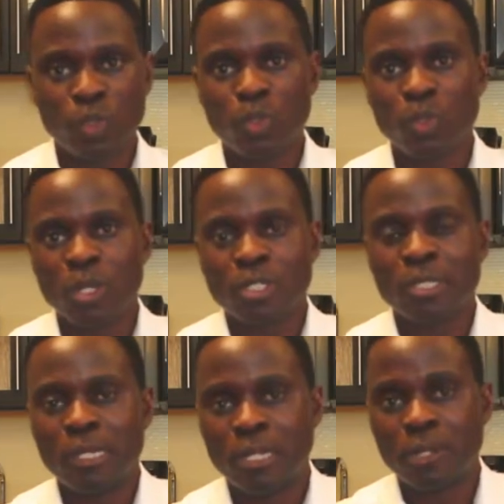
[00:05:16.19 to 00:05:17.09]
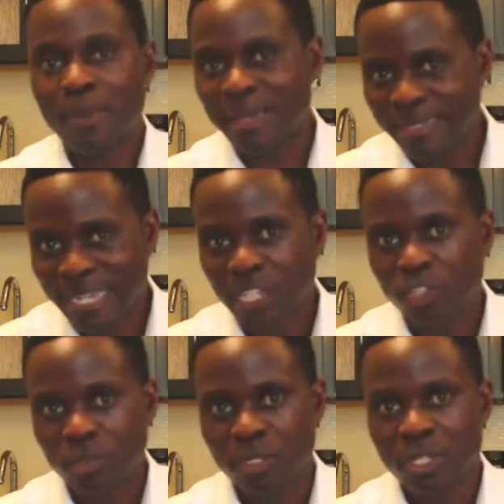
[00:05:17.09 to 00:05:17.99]
you to learn by
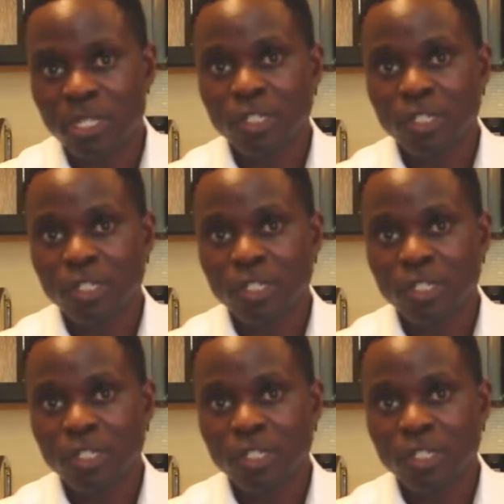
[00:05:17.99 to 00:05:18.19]
intention,